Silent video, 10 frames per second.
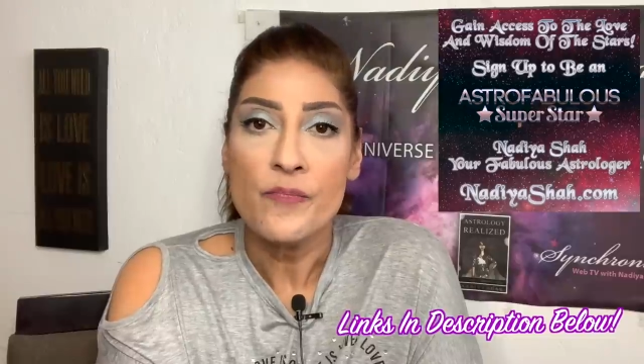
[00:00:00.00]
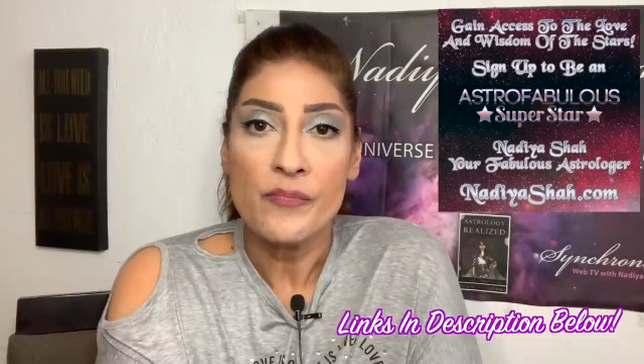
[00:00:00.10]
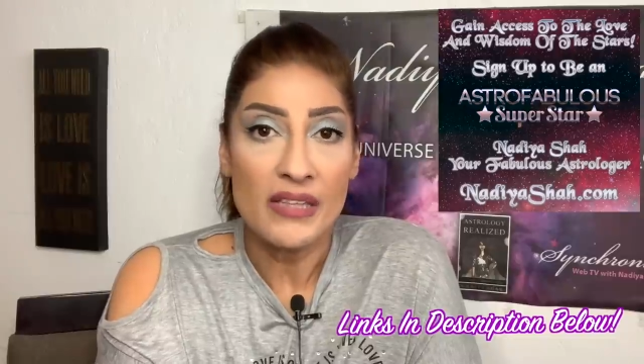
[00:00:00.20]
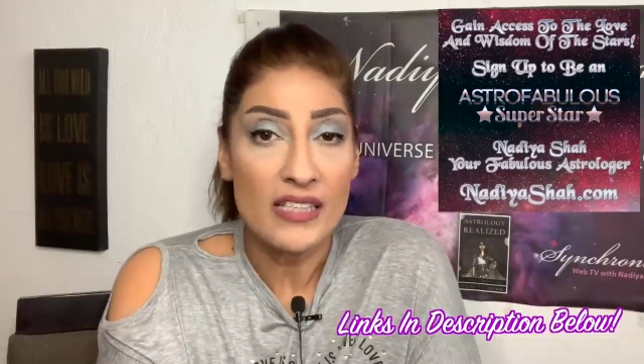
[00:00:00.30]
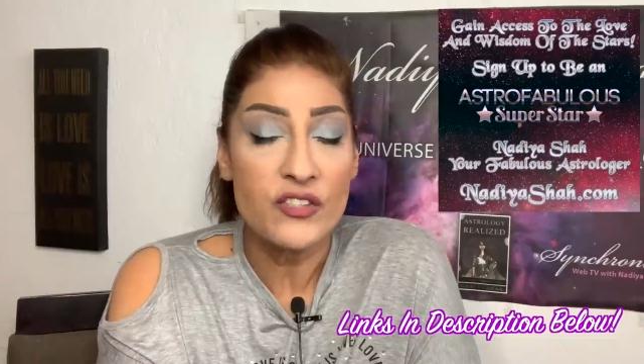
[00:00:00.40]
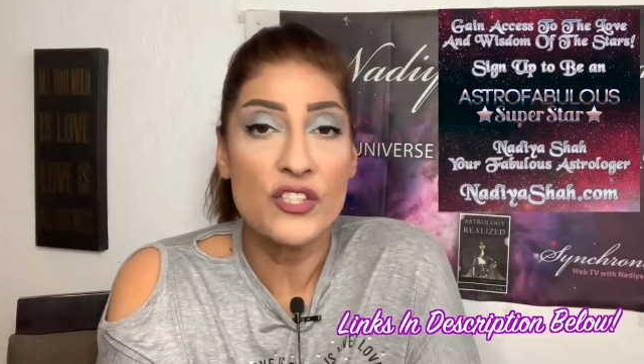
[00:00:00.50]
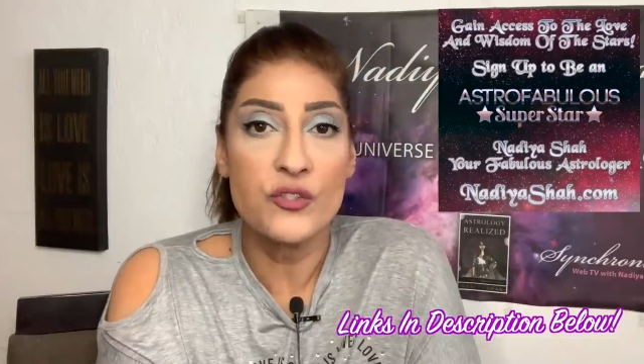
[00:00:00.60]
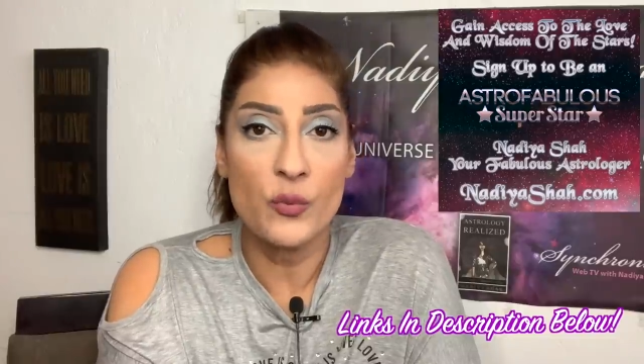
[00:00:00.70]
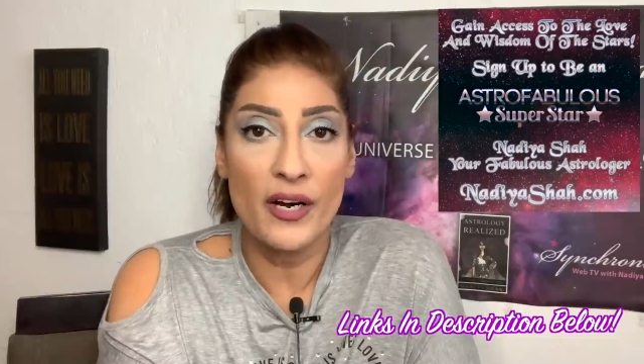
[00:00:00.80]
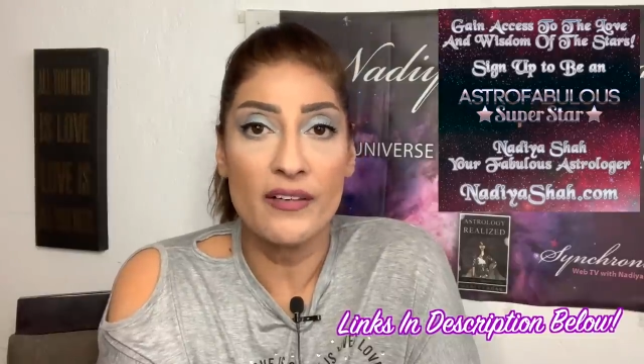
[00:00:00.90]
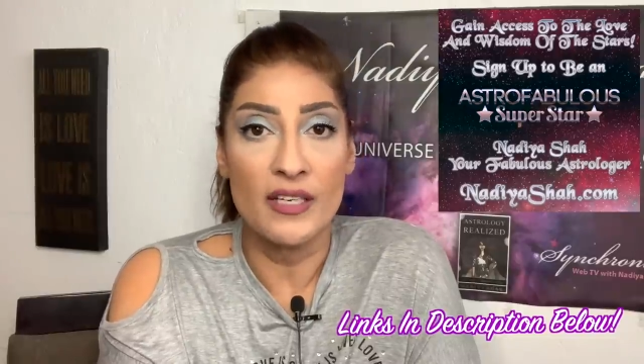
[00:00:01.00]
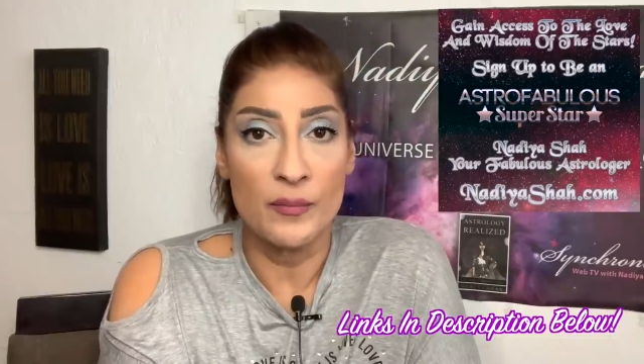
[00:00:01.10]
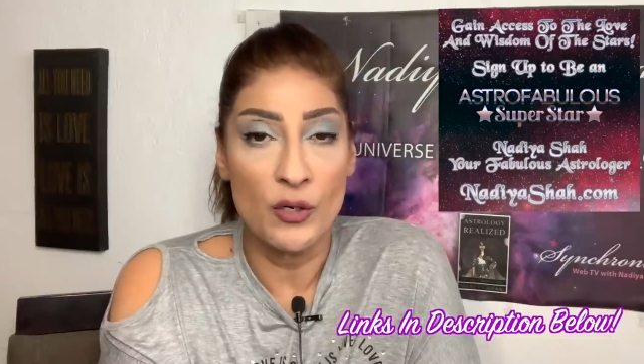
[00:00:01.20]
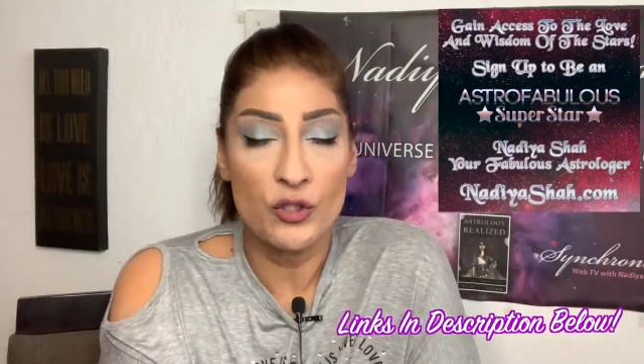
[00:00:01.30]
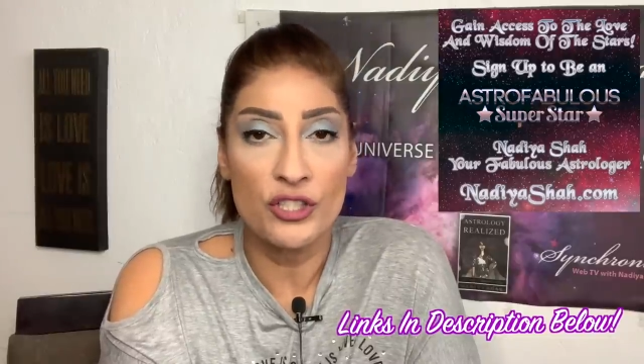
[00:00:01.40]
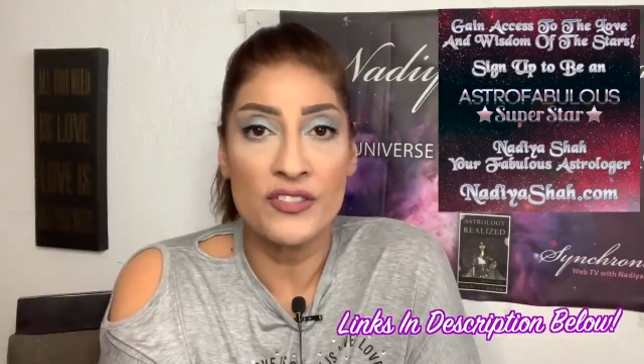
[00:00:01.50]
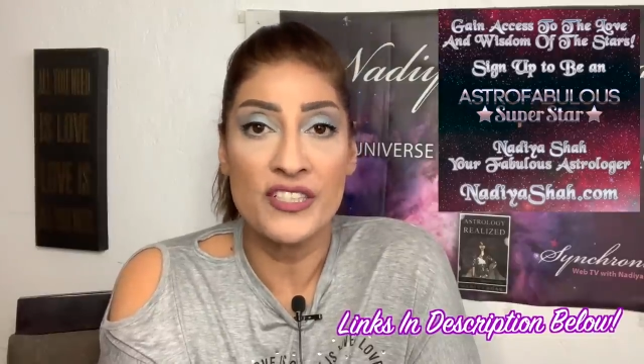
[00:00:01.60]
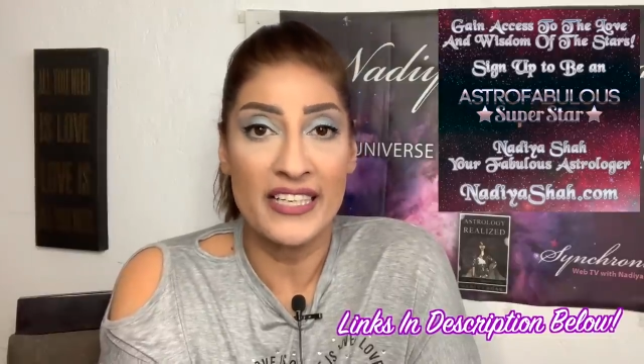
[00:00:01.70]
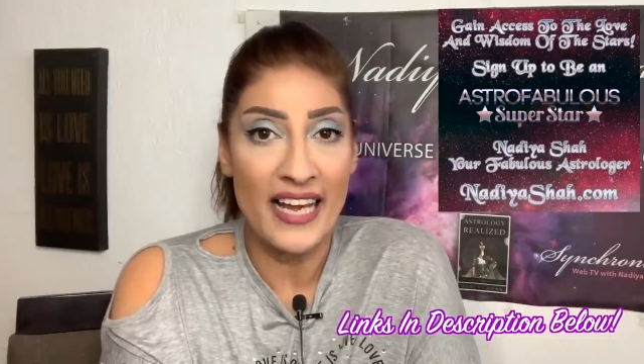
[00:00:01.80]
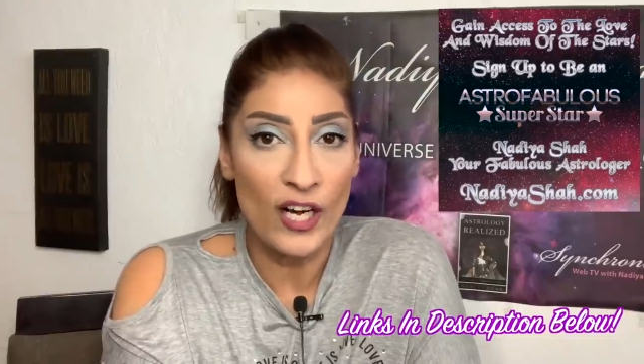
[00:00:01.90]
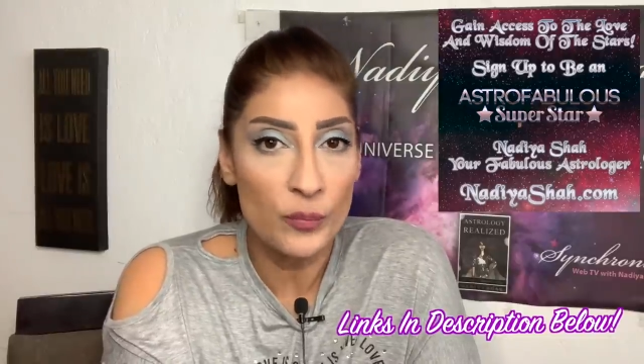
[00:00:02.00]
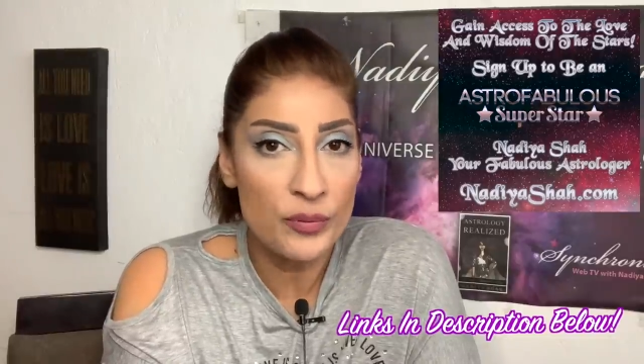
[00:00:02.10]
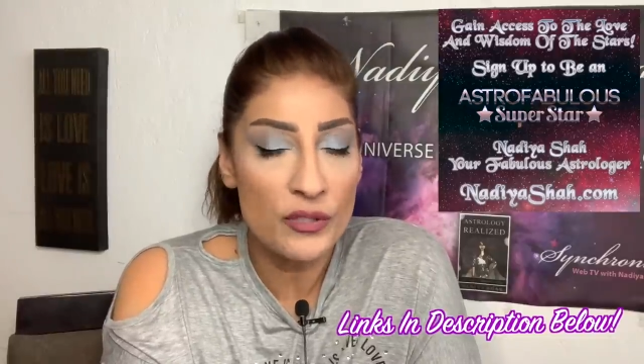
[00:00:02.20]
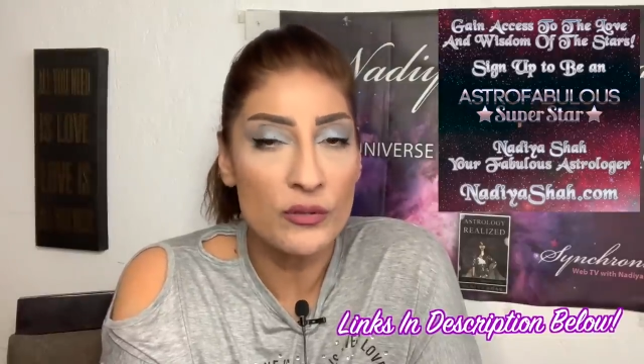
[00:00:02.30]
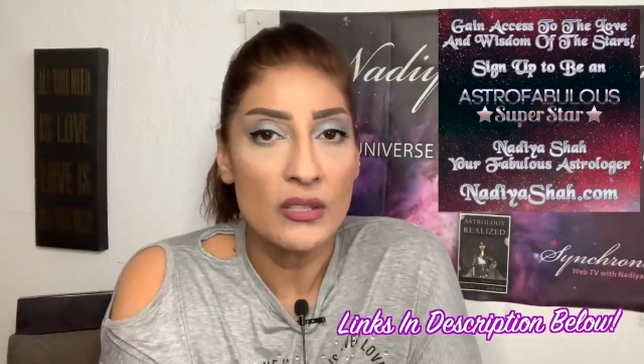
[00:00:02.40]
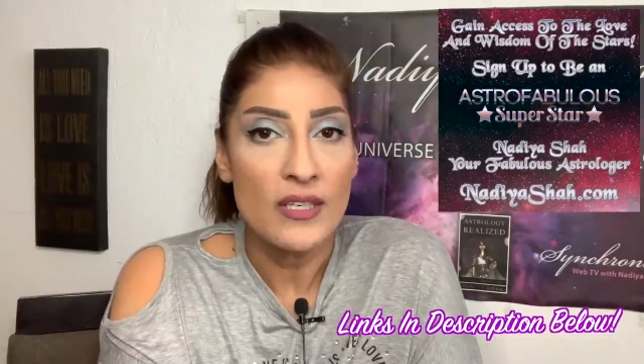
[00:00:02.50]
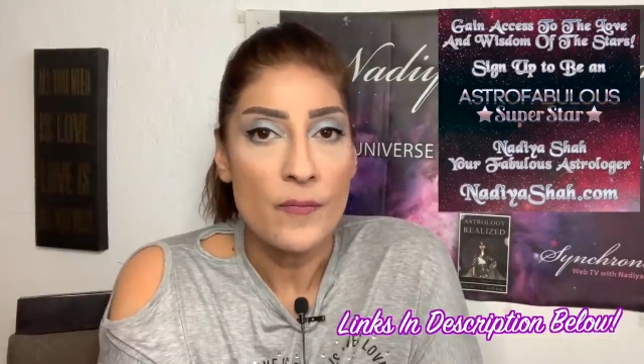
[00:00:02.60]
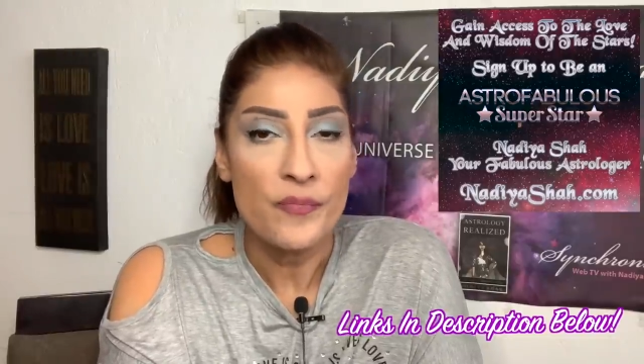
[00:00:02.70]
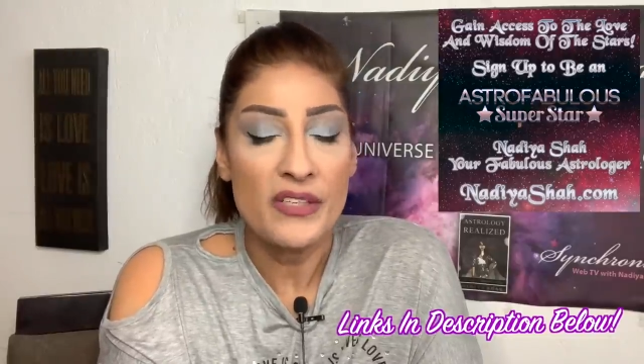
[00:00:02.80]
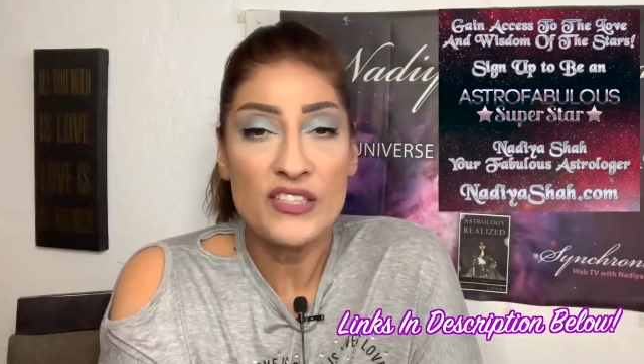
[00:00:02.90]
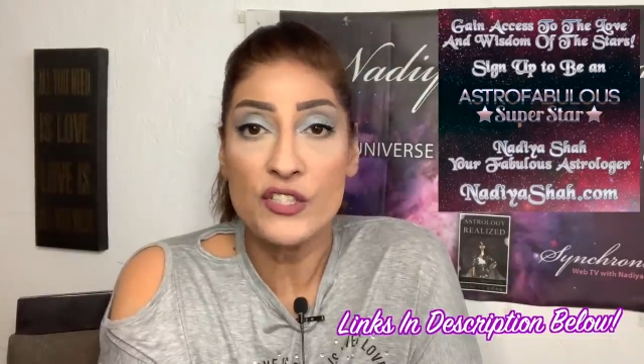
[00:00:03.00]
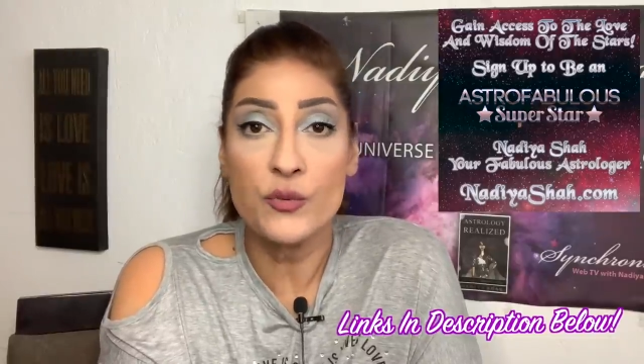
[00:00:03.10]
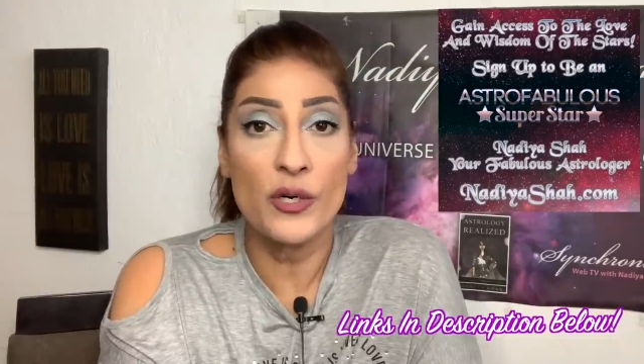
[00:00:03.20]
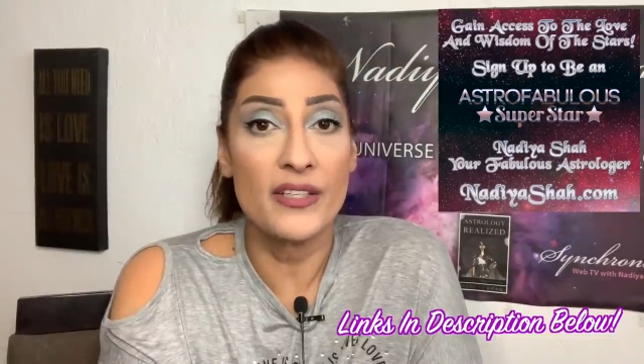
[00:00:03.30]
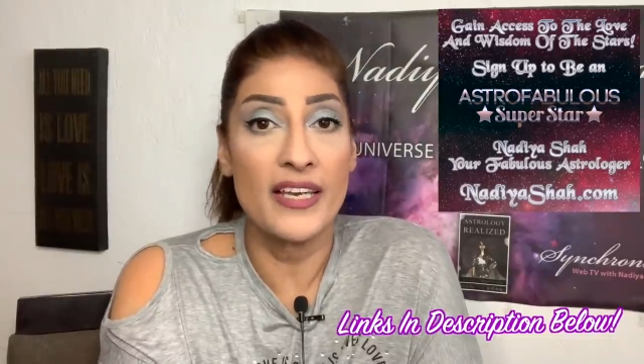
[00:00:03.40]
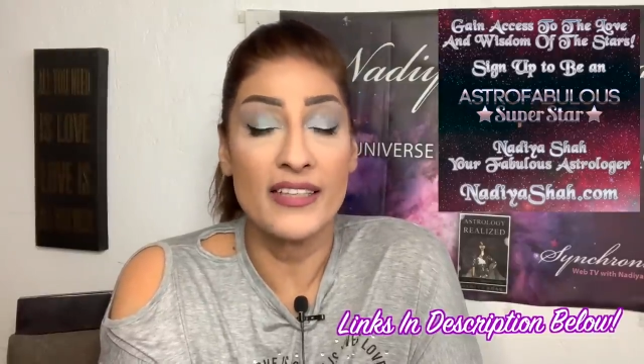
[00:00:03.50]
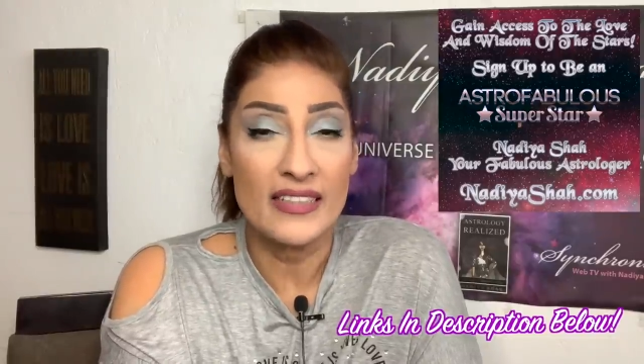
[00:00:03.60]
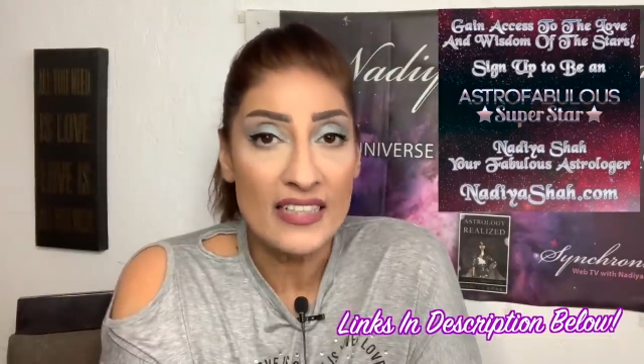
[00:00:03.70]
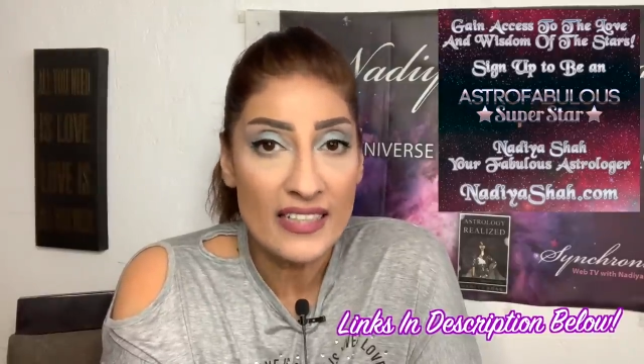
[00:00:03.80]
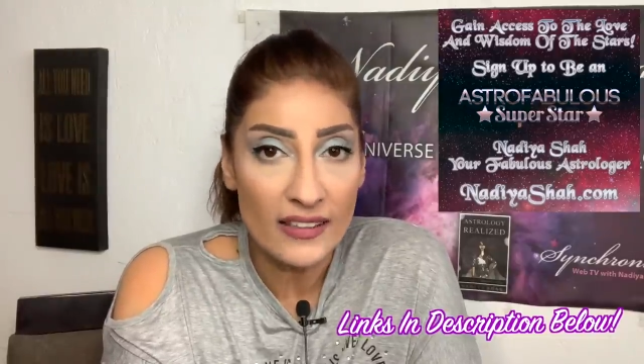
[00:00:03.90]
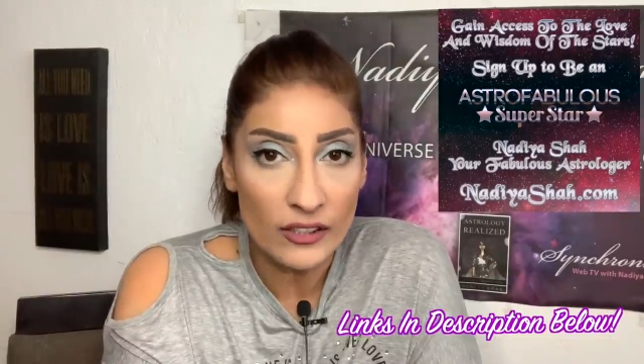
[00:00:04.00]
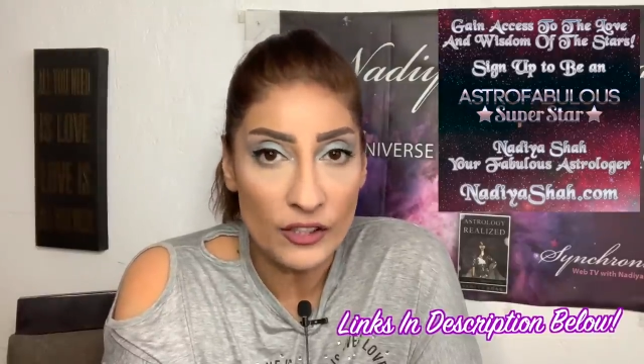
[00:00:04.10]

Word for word: but this is where emotions can help you. This is where they can heal